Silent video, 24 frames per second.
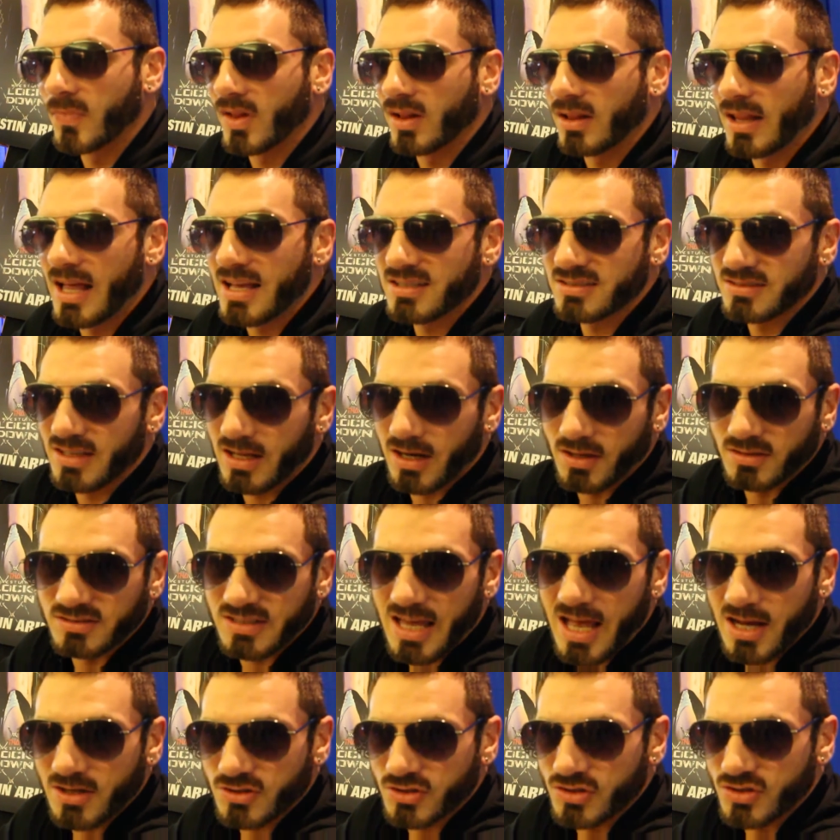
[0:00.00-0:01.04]
Last night I was
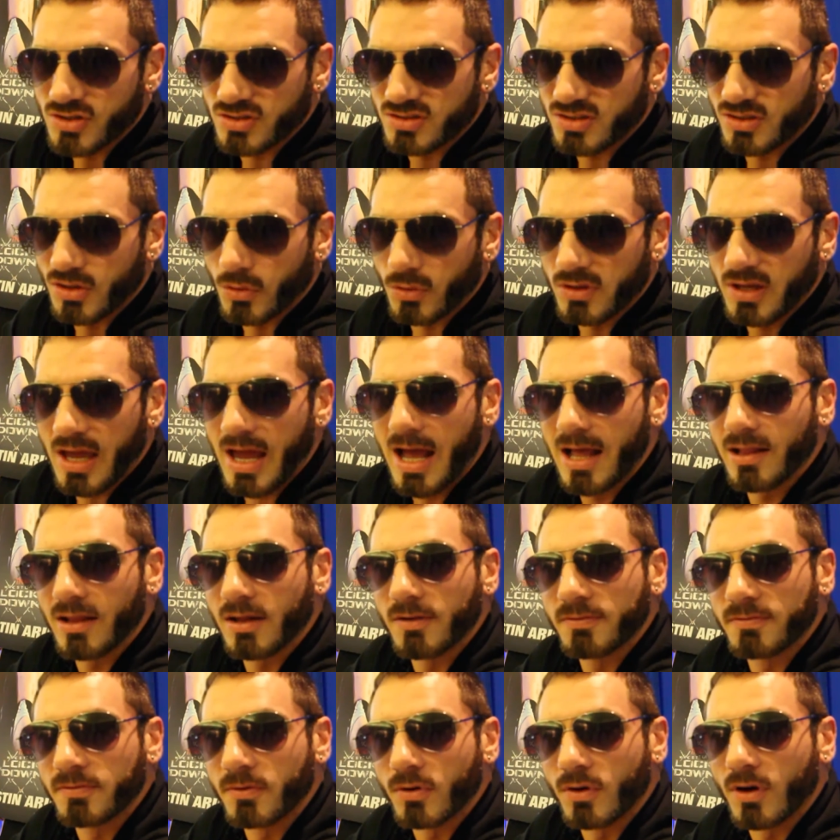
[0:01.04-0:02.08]
actually just in
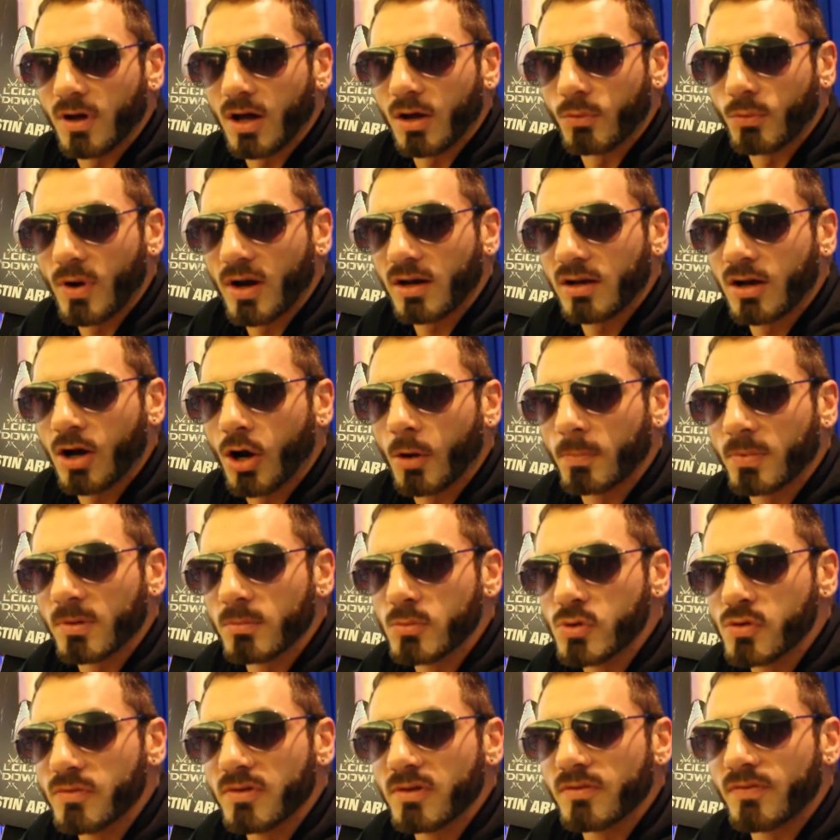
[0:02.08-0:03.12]
Ocala for a red carpet
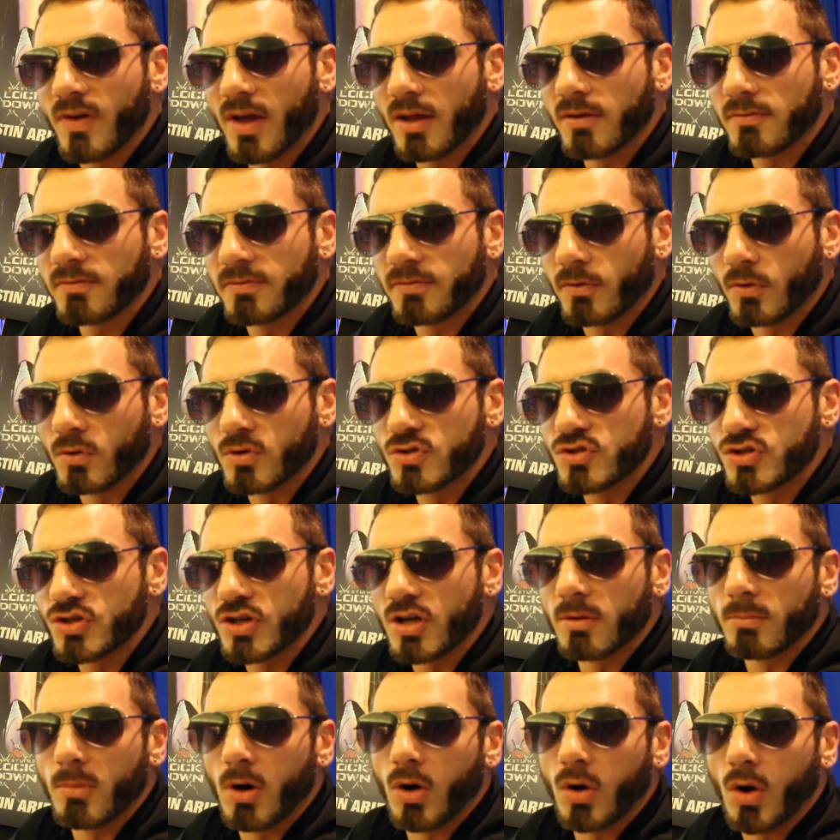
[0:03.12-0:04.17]
movie event for
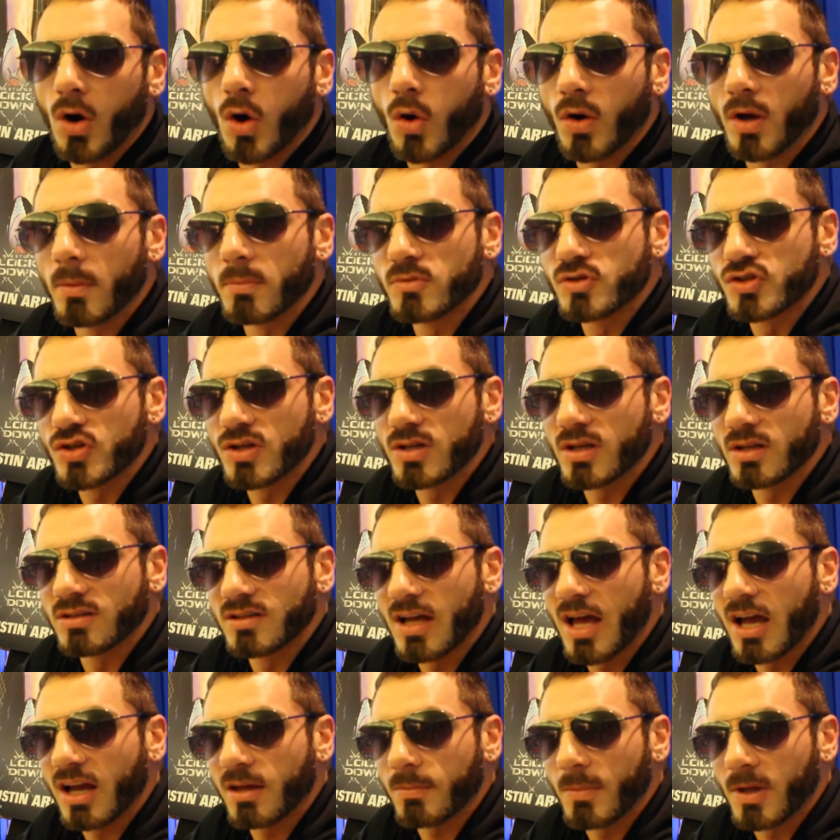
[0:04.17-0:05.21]
GMO OMG, a
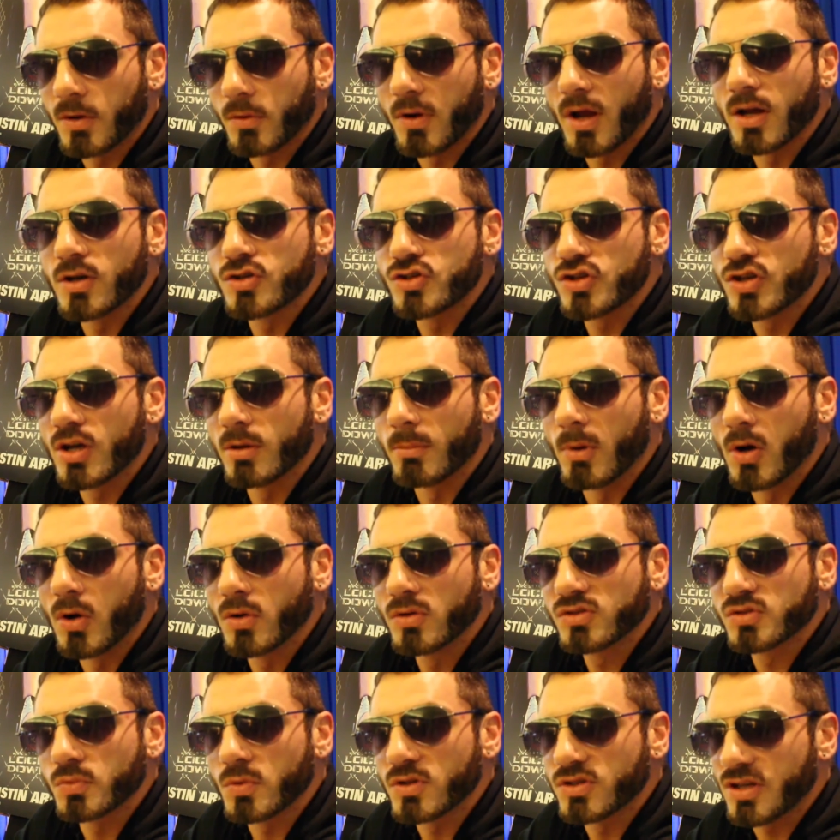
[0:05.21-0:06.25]
documentary on
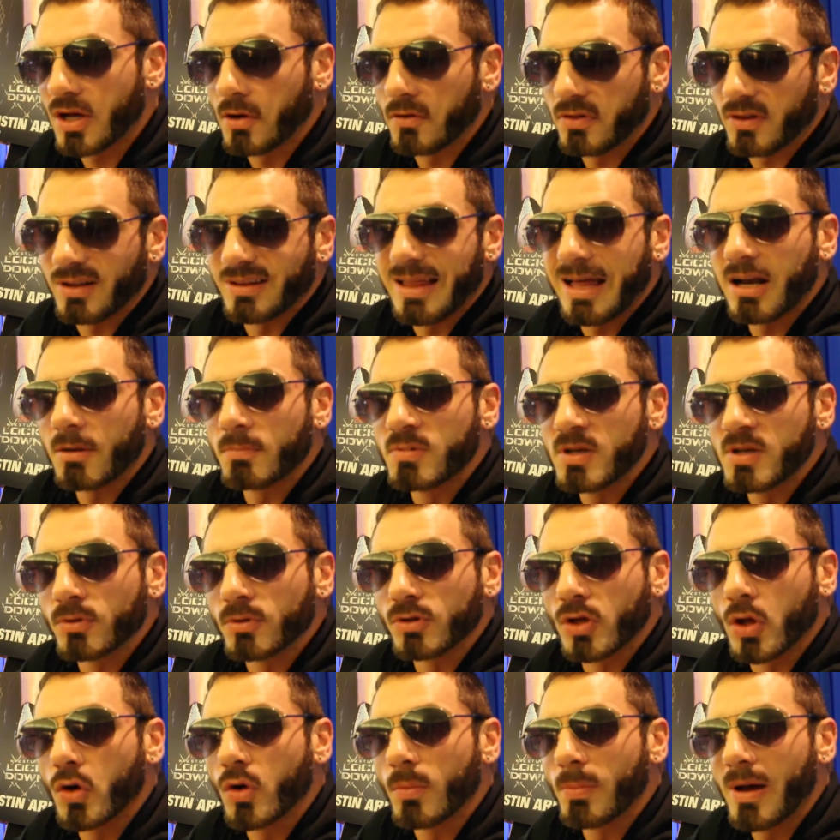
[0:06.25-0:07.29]
GMOs, which I don't think a lot of
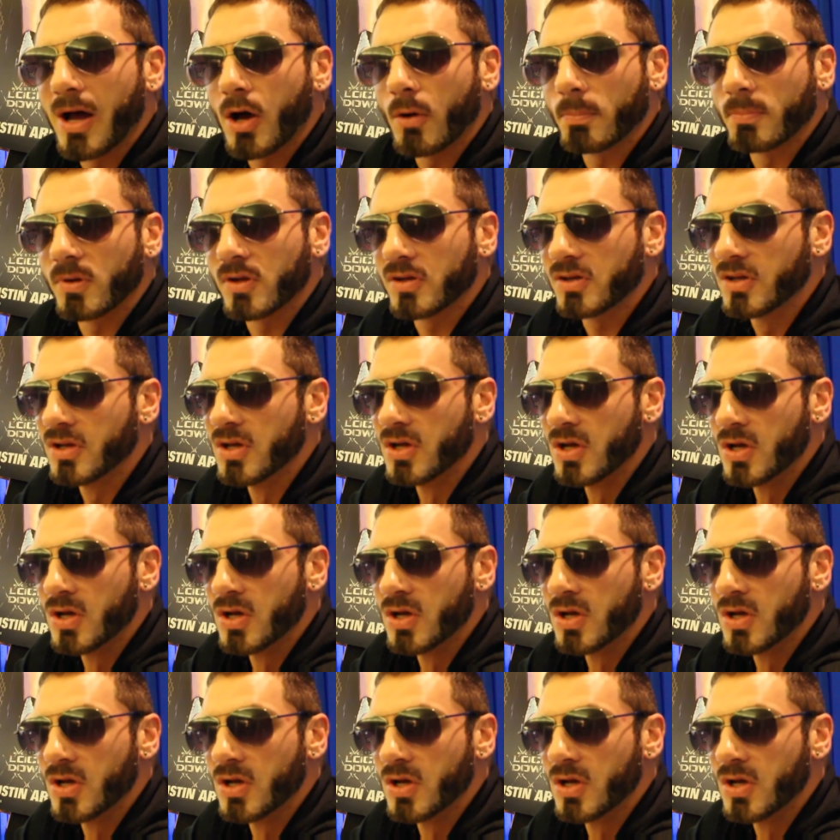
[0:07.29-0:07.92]
know about, but